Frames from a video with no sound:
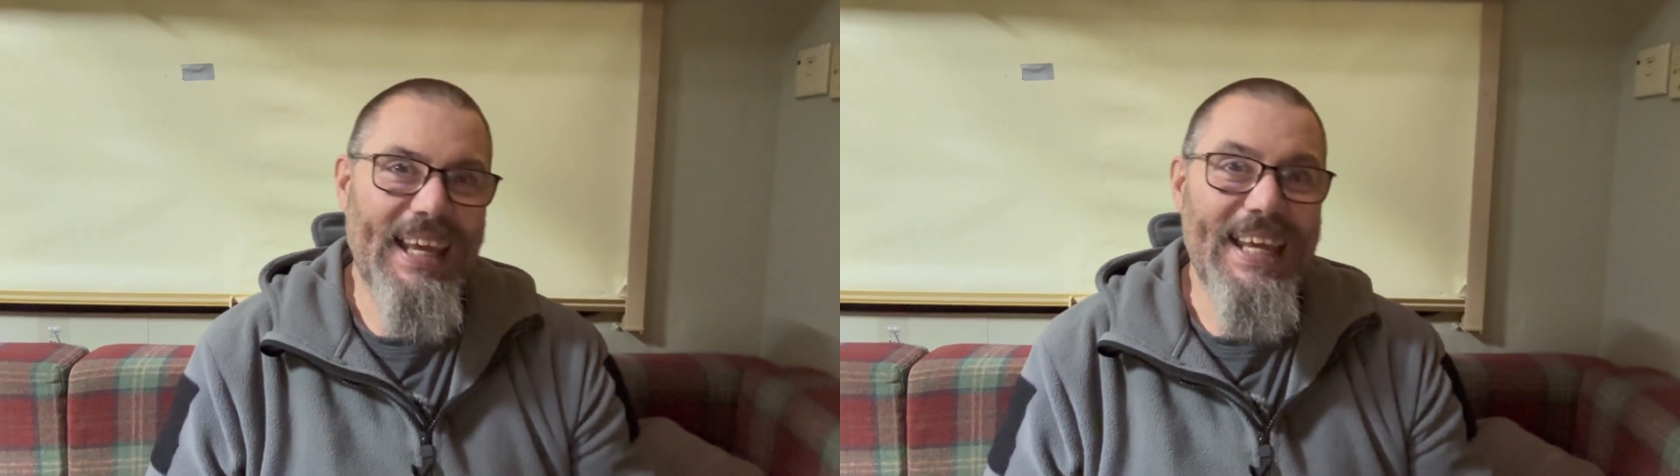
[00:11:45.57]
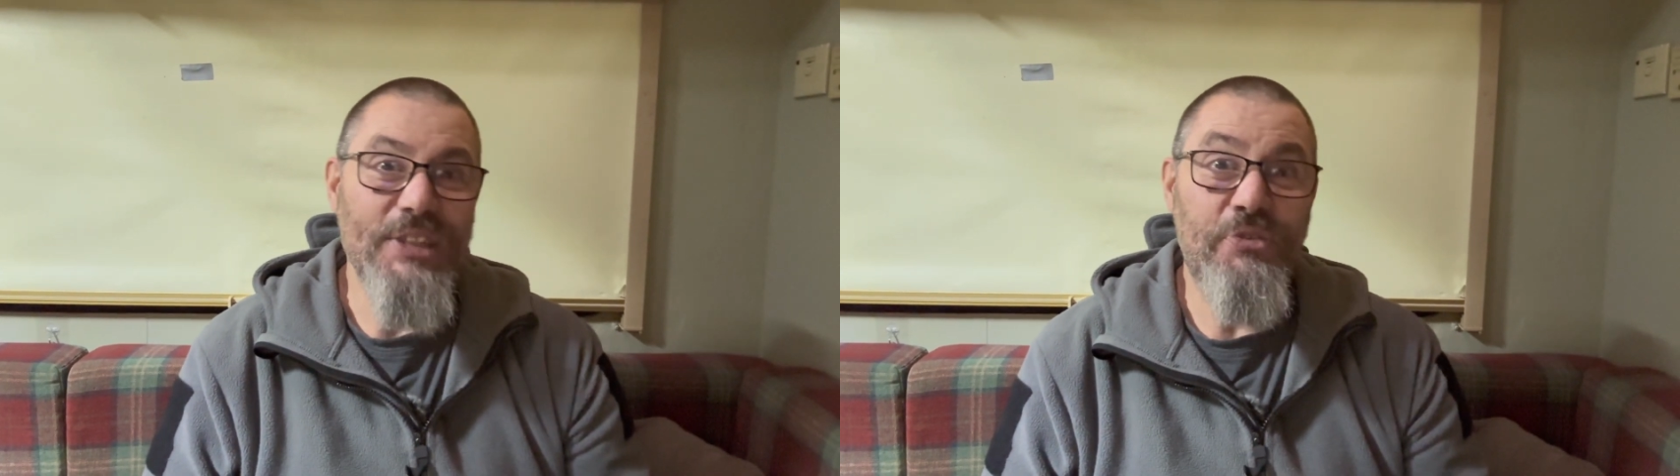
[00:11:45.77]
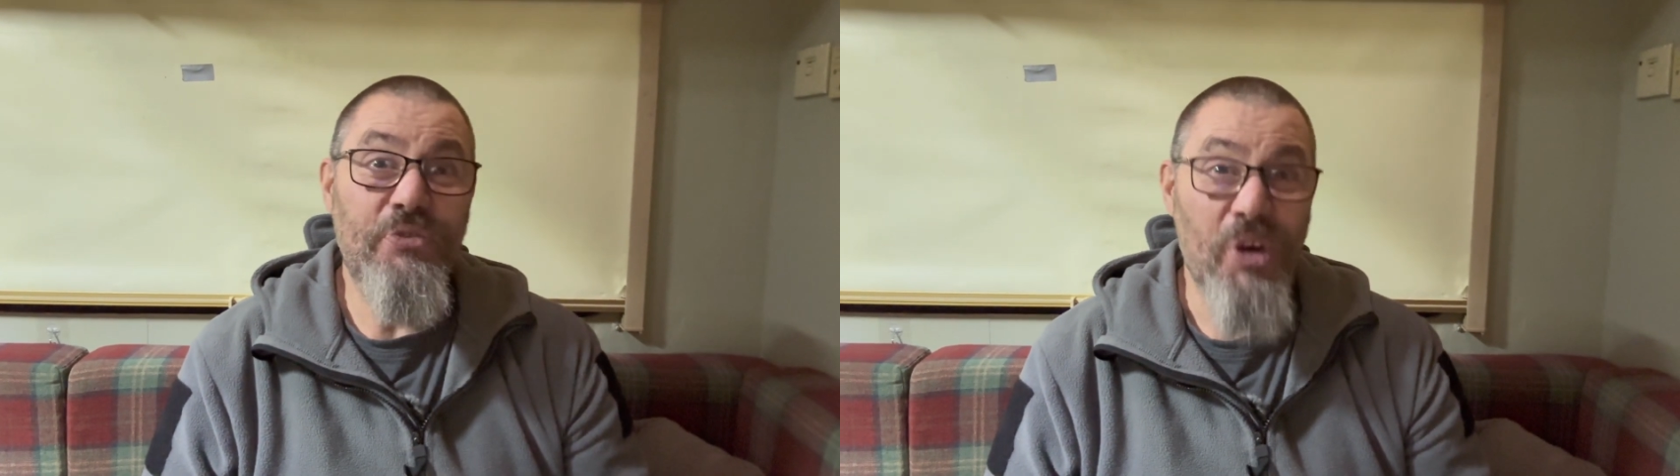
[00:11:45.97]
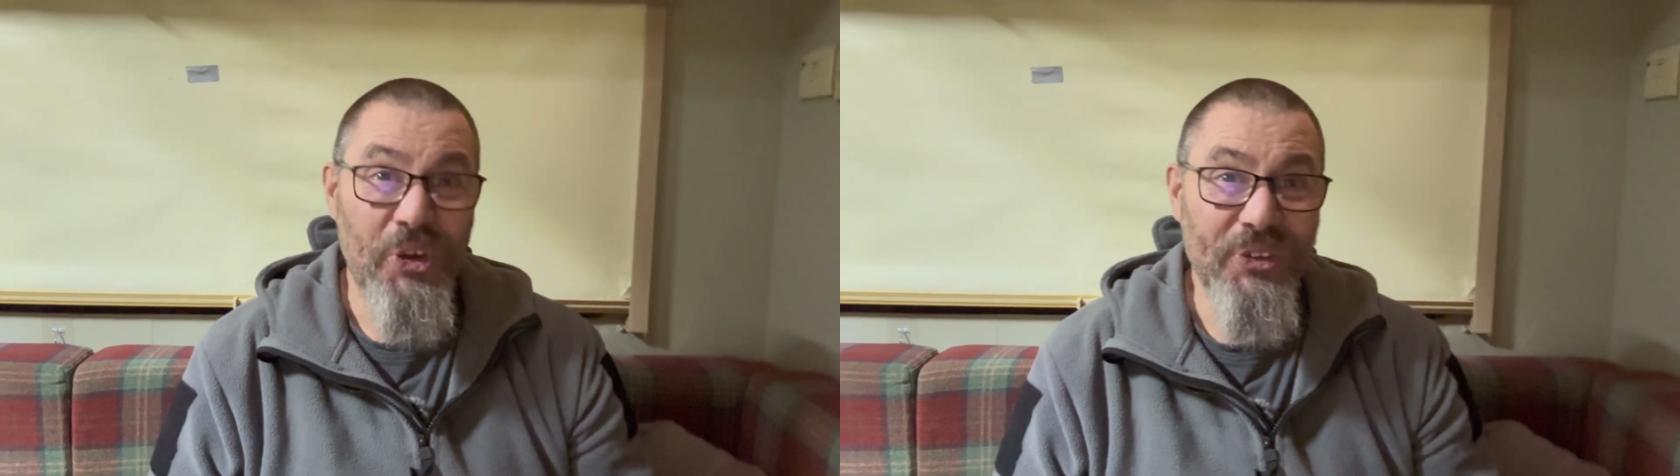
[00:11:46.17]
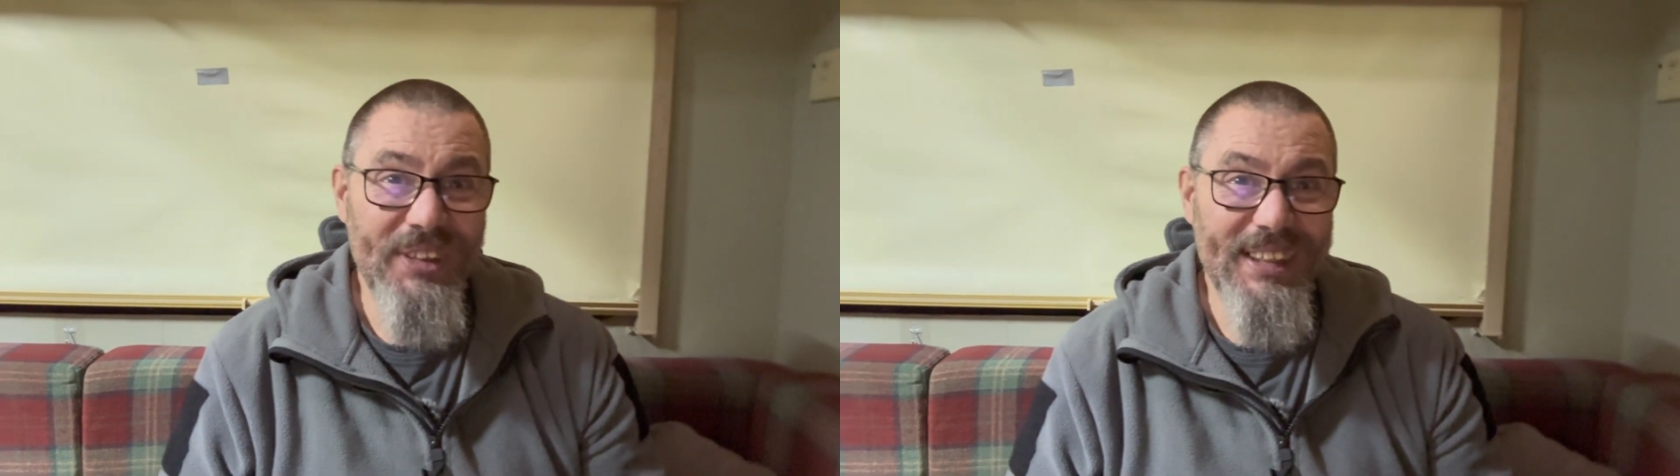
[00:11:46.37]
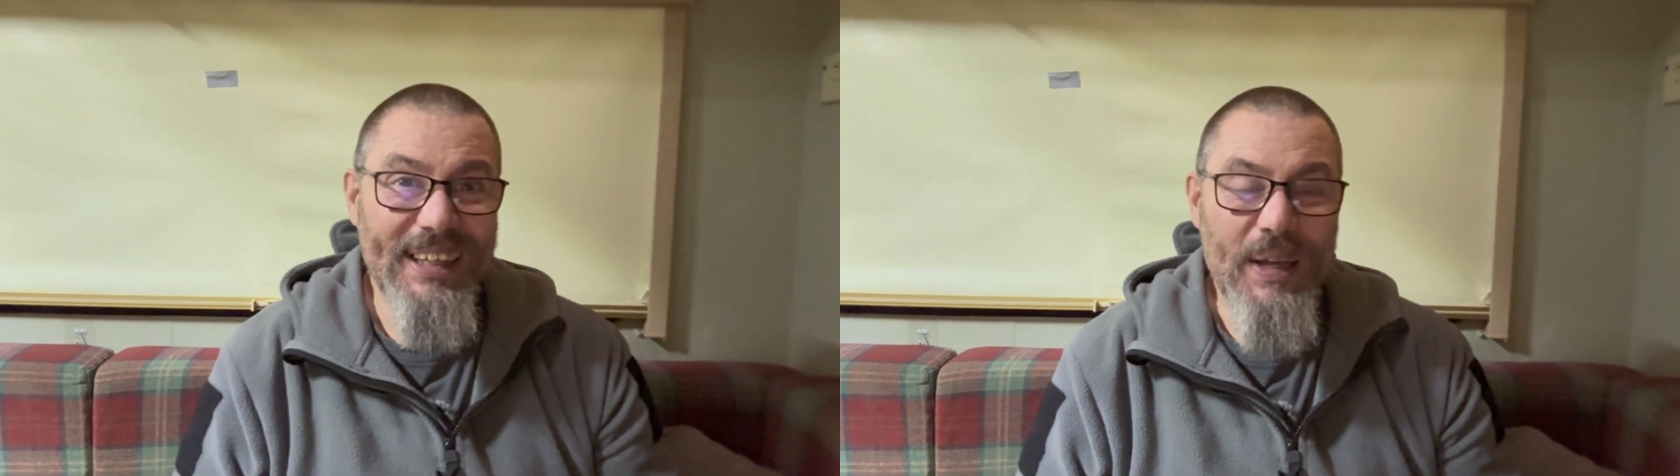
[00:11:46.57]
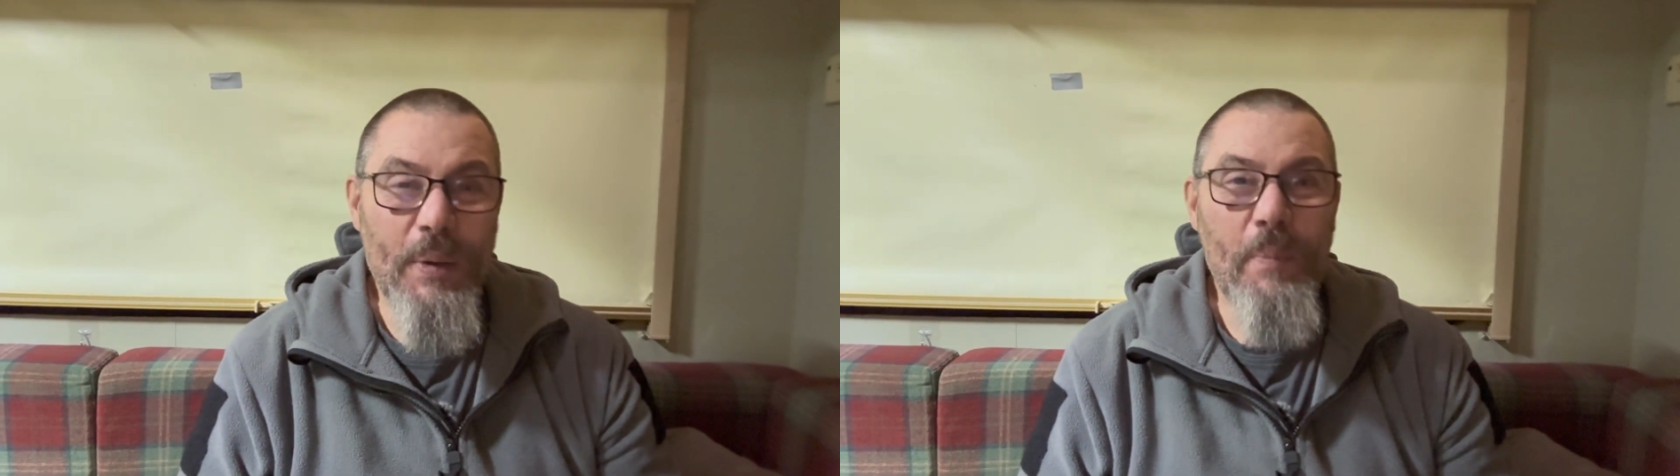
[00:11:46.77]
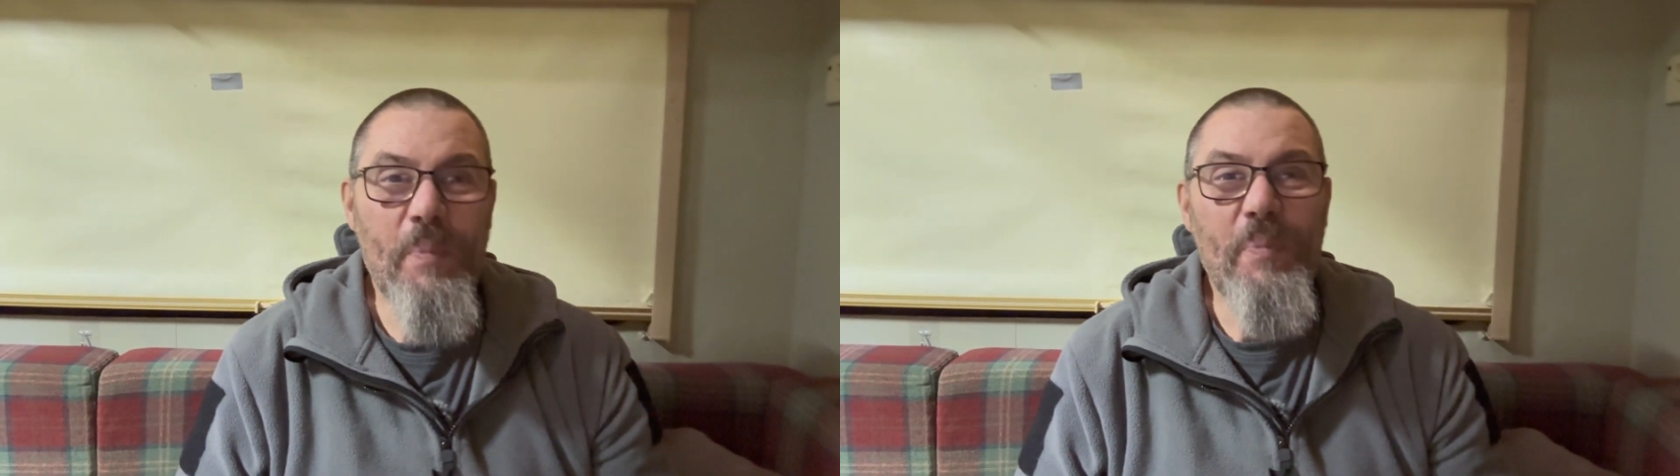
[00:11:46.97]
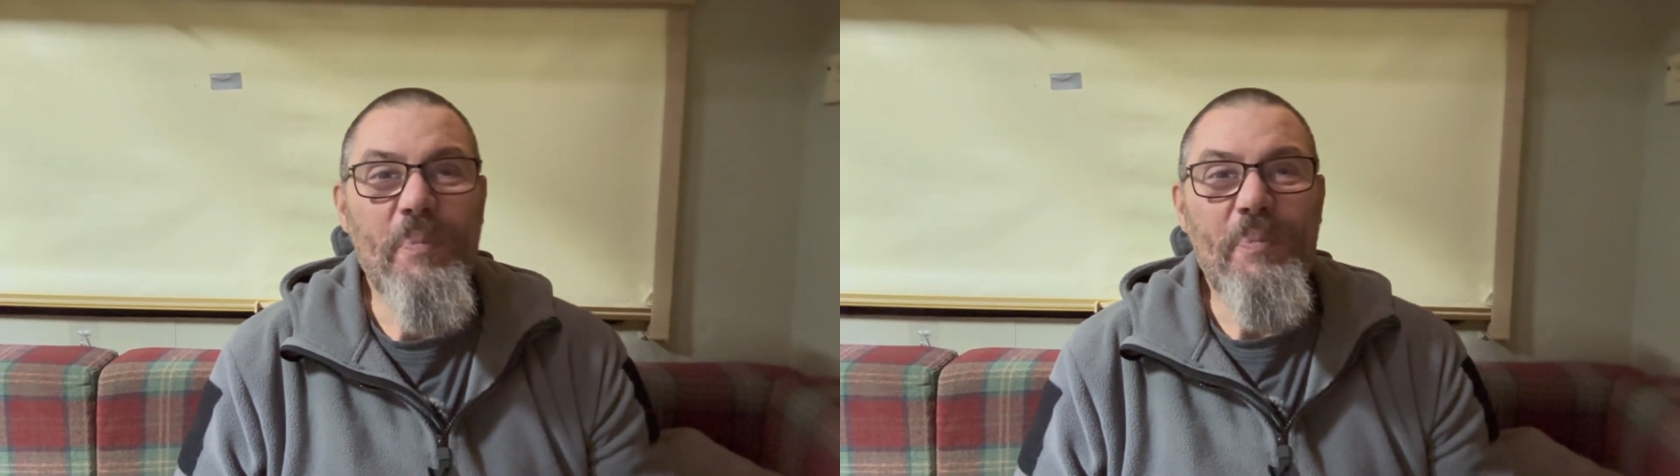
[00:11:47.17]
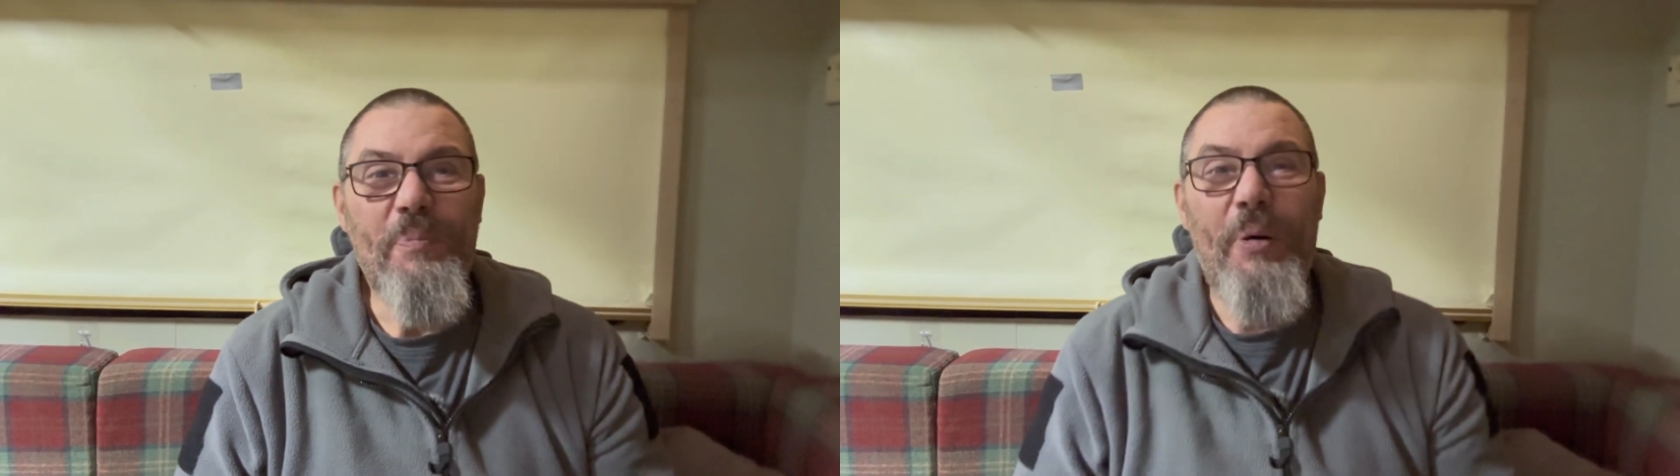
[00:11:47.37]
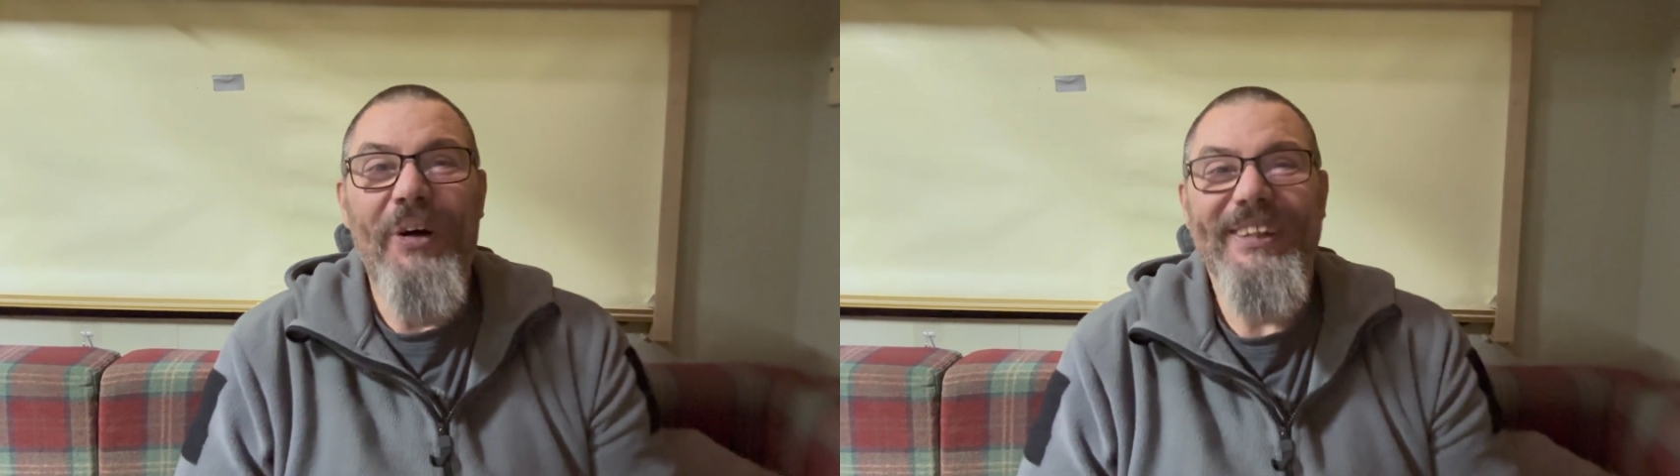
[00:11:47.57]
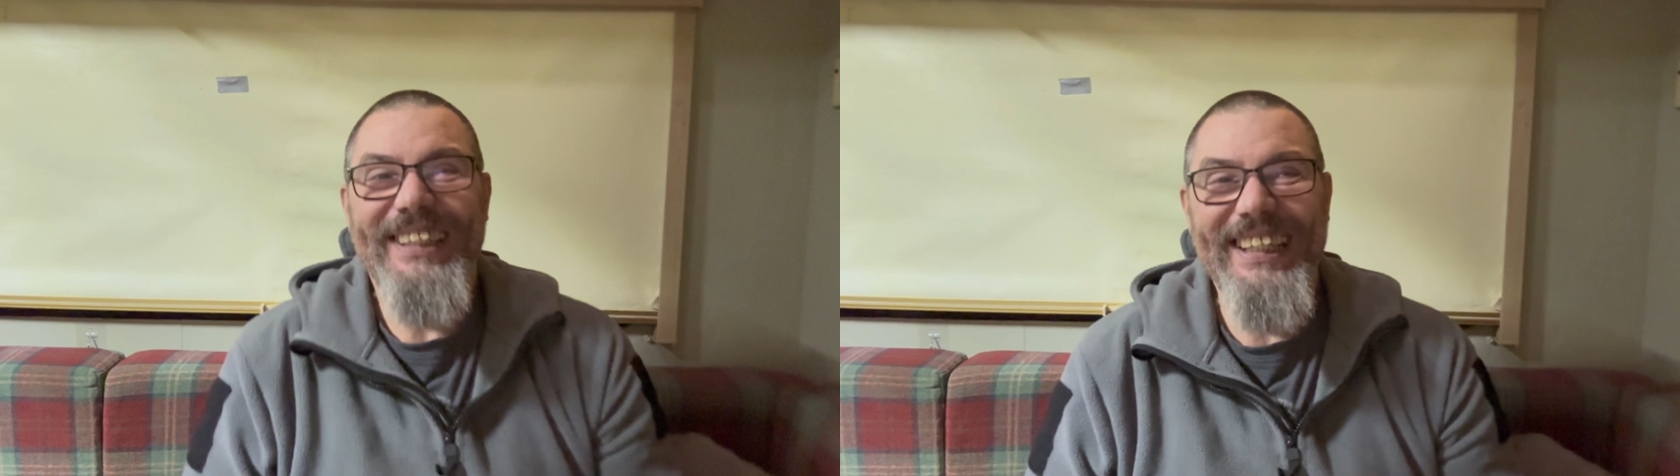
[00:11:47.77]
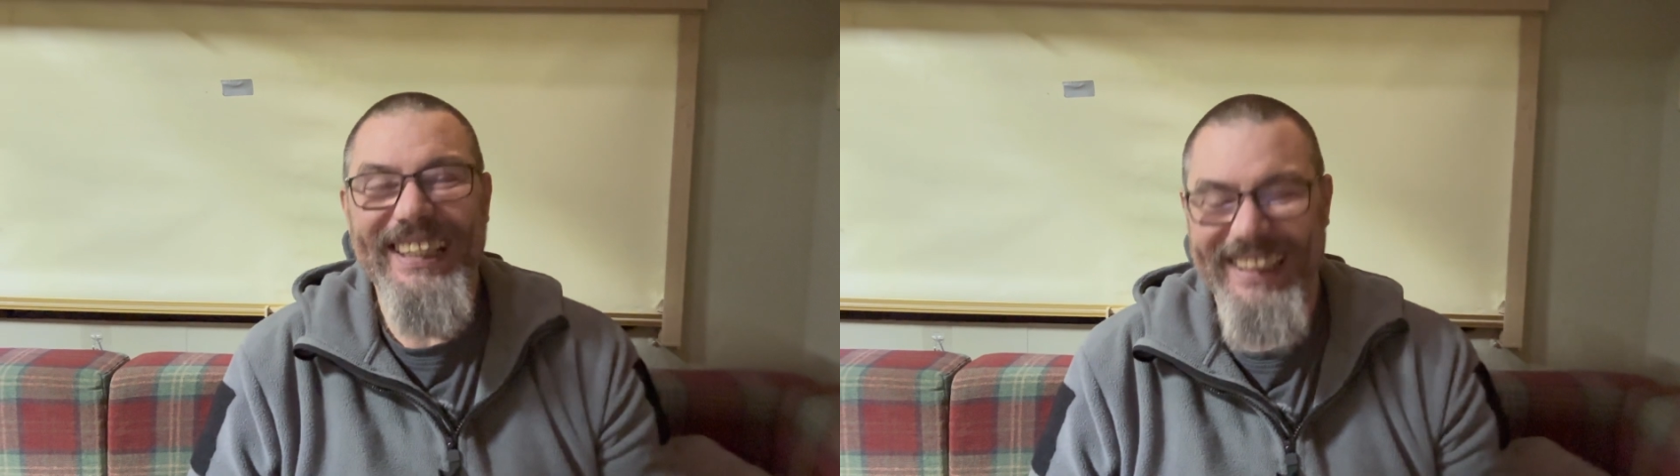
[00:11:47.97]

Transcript: It's fun, but